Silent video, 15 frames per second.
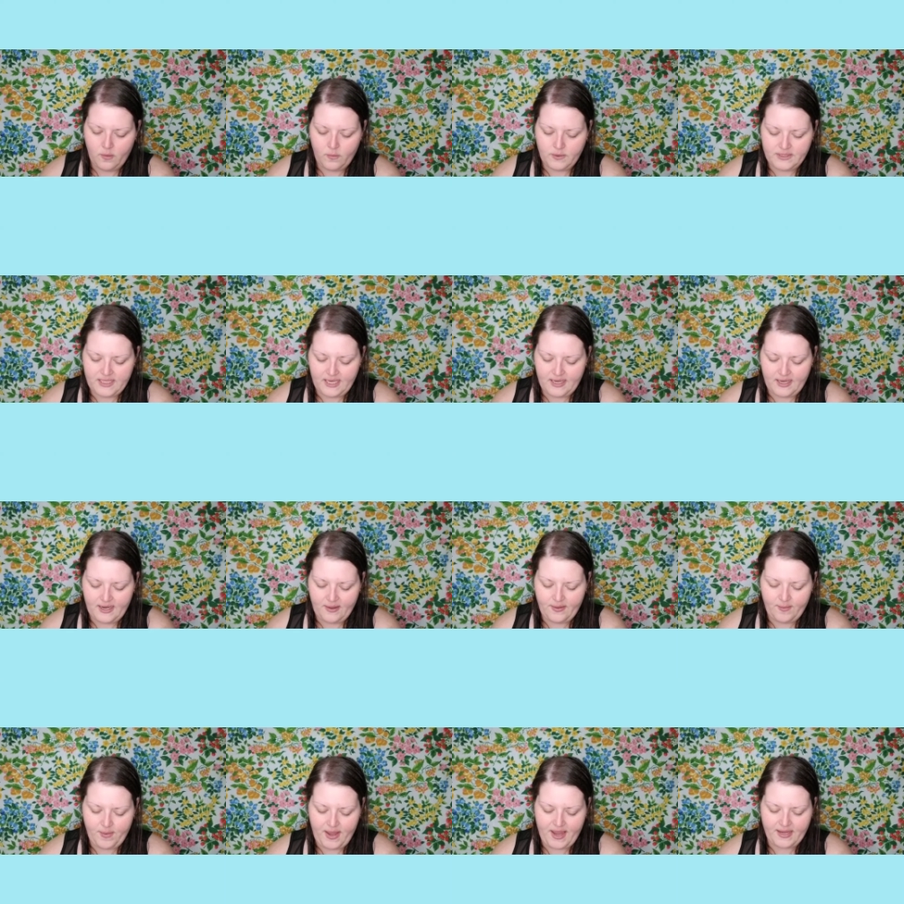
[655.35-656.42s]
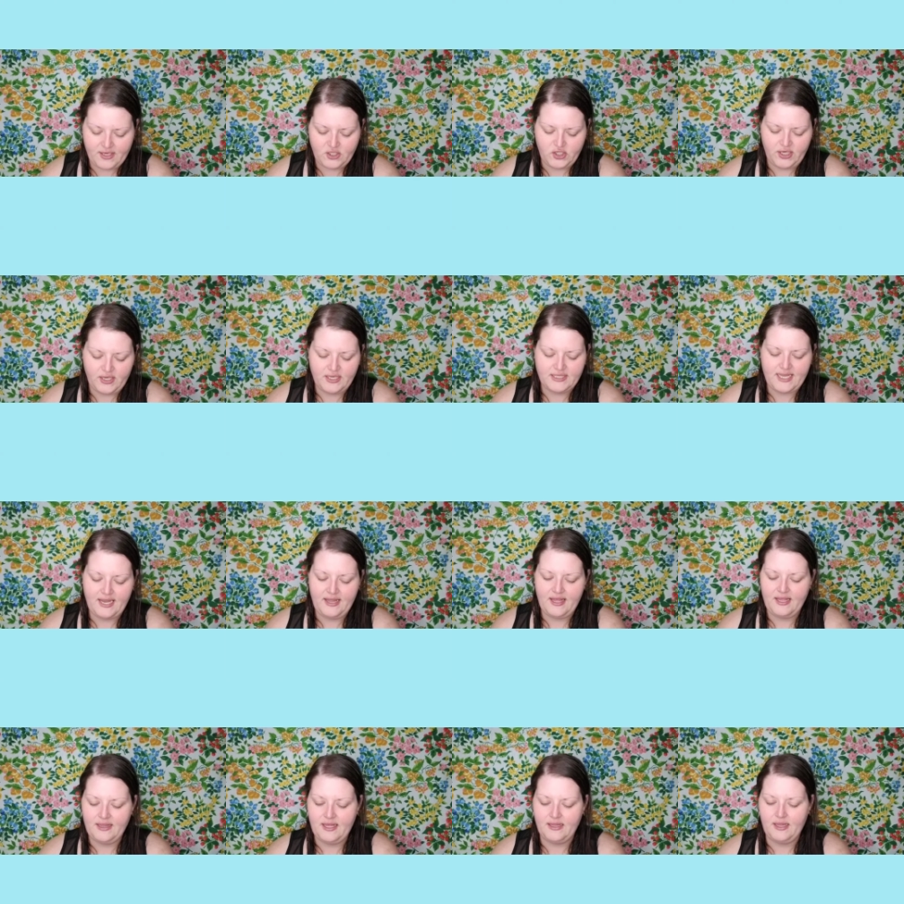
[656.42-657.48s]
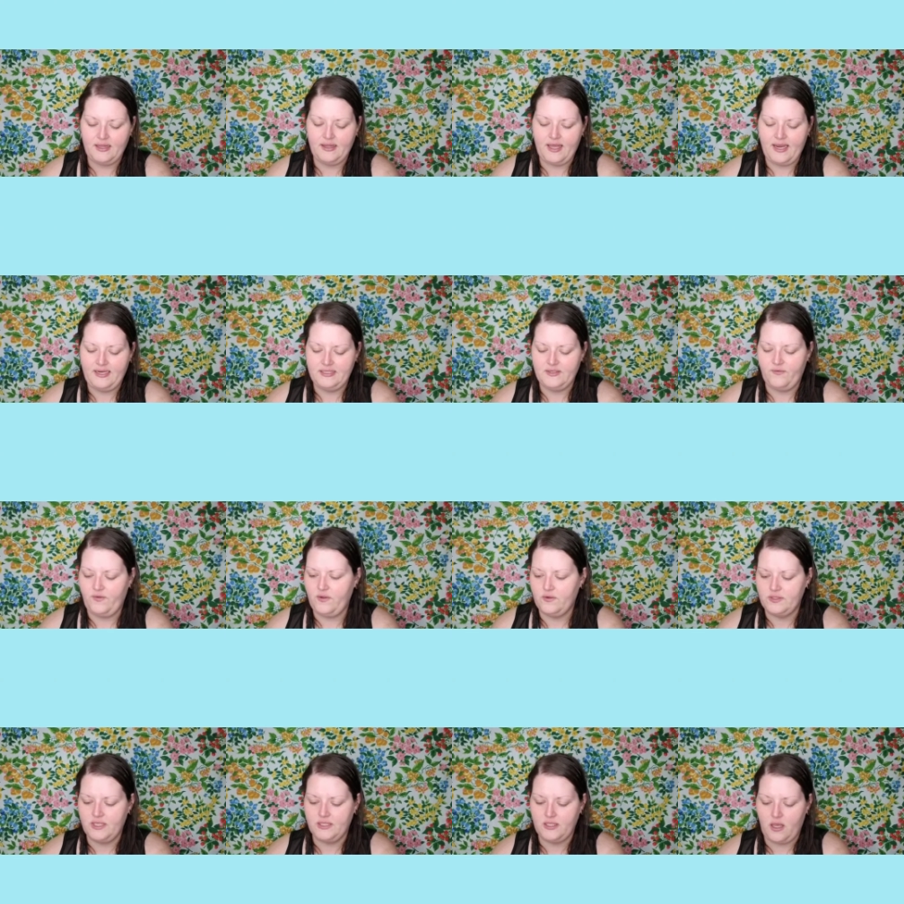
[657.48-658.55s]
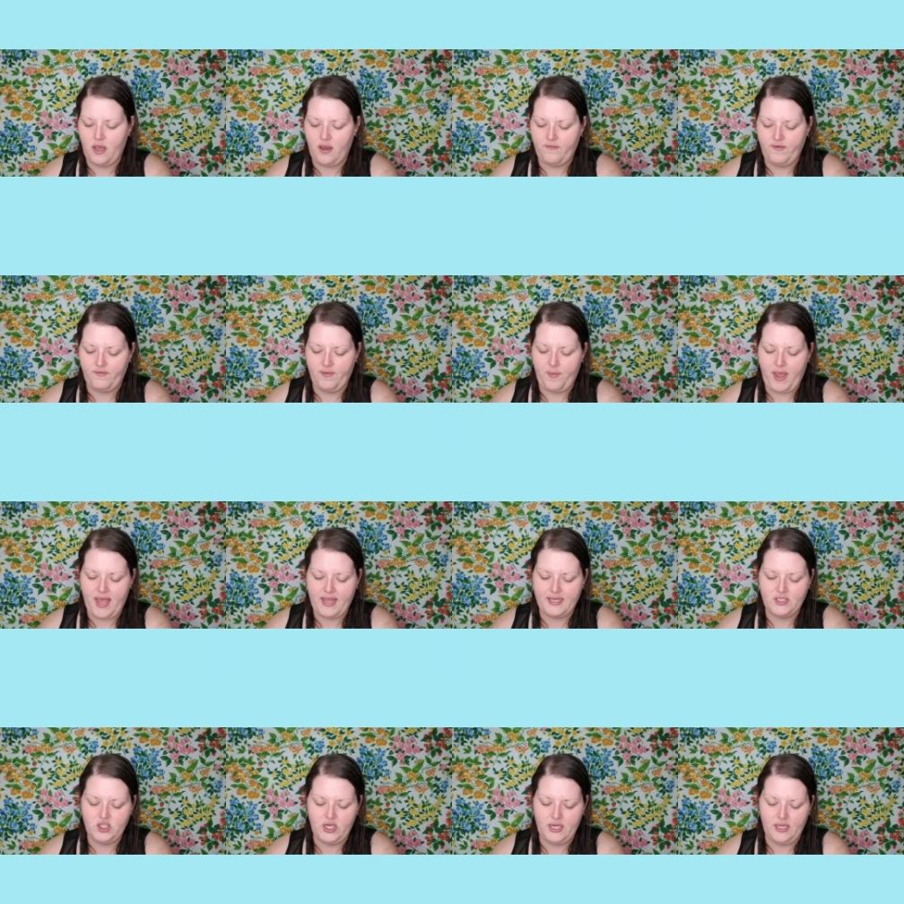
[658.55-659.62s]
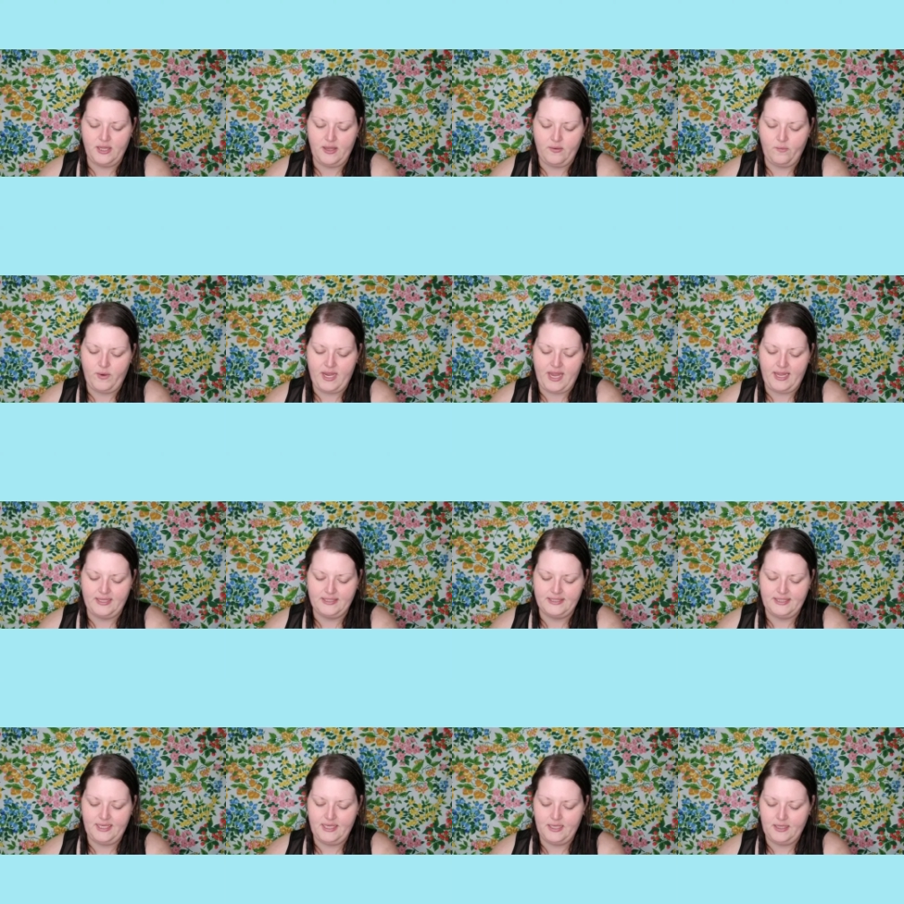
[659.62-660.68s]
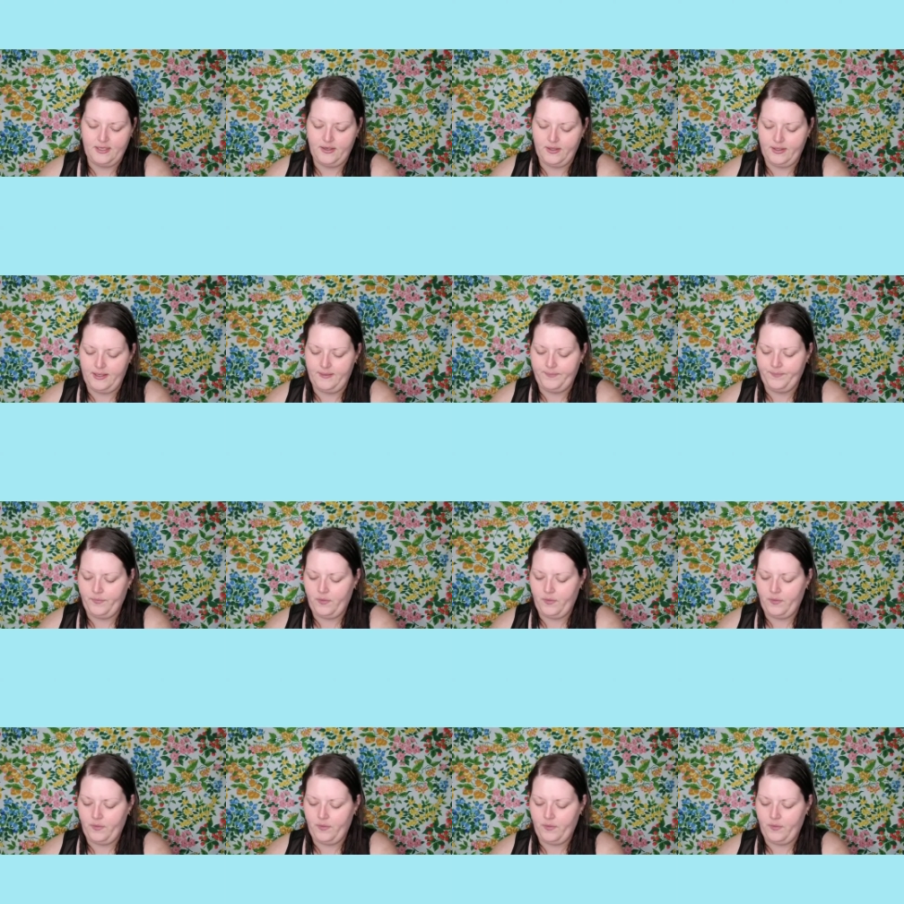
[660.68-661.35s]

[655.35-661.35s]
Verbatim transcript: we'll take it out of the packaging because I think that the light diffuses off of the packaging and then we can't see clearly